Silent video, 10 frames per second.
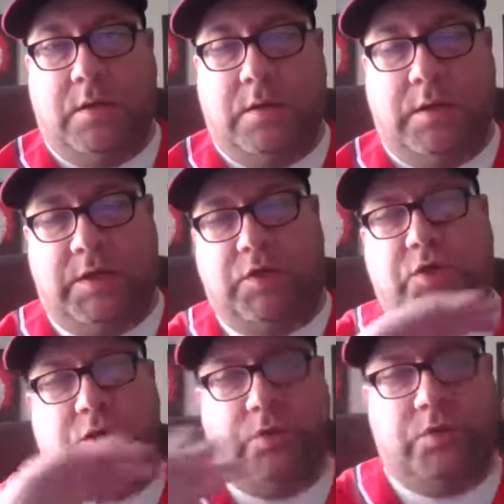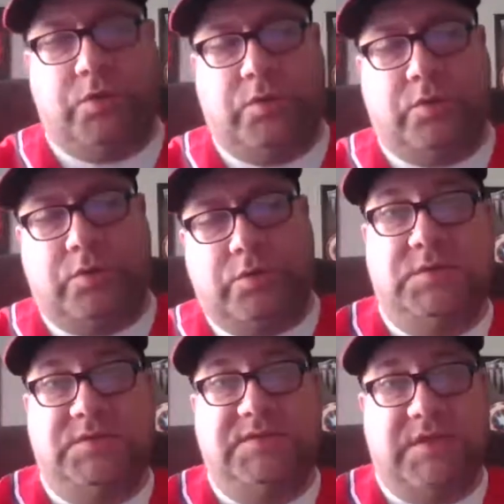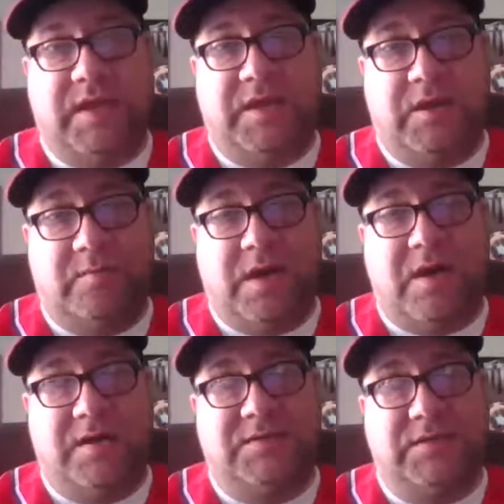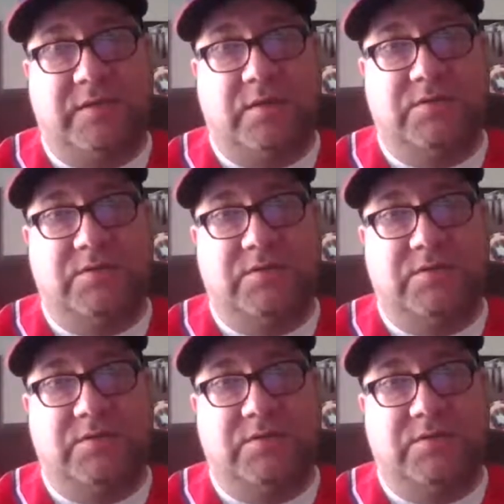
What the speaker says: and you do your just saying it, but honestly,